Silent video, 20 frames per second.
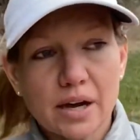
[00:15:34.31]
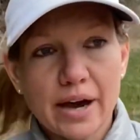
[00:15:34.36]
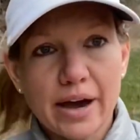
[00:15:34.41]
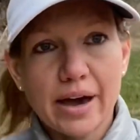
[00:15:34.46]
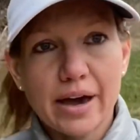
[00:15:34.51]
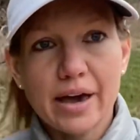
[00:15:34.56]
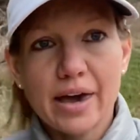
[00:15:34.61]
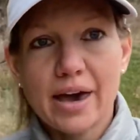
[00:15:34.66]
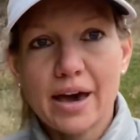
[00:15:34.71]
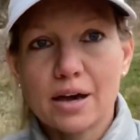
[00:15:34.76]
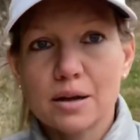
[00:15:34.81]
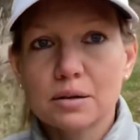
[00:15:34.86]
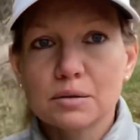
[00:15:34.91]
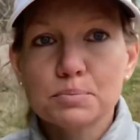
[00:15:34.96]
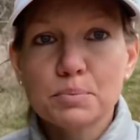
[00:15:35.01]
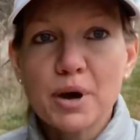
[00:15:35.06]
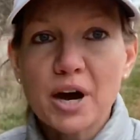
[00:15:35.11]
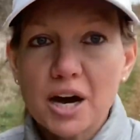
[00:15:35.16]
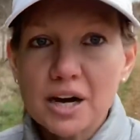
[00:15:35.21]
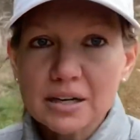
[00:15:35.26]
I had
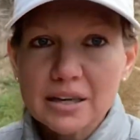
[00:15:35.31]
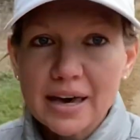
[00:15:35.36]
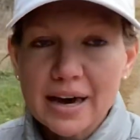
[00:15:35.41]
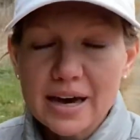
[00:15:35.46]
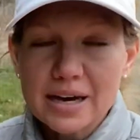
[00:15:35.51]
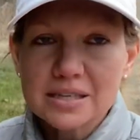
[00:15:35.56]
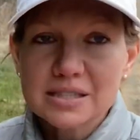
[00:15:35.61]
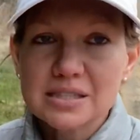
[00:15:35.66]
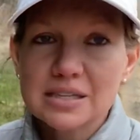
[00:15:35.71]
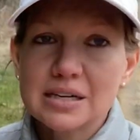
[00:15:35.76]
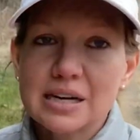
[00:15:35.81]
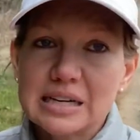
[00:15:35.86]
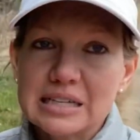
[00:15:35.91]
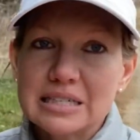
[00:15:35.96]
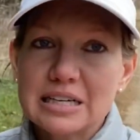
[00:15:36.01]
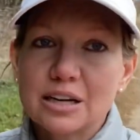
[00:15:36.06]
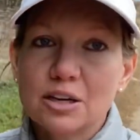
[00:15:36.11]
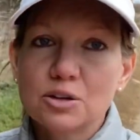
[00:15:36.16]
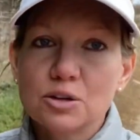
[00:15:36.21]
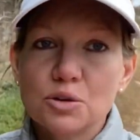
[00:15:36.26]
podcasts that I
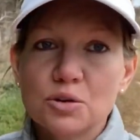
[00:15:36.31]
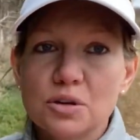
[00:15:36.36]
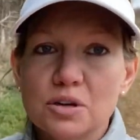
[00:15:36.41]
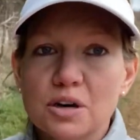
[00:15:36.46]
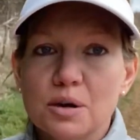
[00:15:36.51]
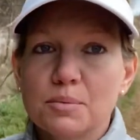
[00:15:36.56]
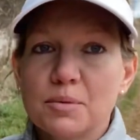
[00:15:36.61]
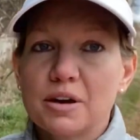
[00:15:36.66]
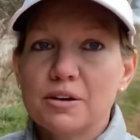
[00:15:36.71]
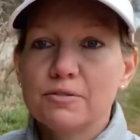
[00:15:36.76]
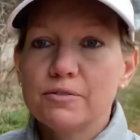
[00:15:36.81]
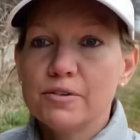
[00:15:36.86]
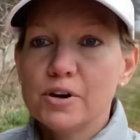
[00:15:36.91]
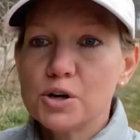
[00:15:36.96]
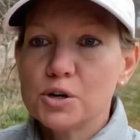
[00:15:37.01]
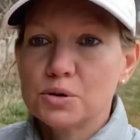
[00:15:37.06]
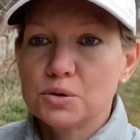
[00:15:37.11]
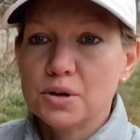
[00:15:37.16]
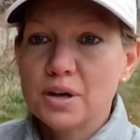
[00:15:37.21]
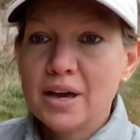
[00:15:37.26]
downloaded on my
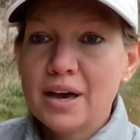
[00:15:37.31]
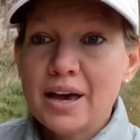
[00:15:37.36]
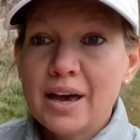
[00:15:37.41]
phone.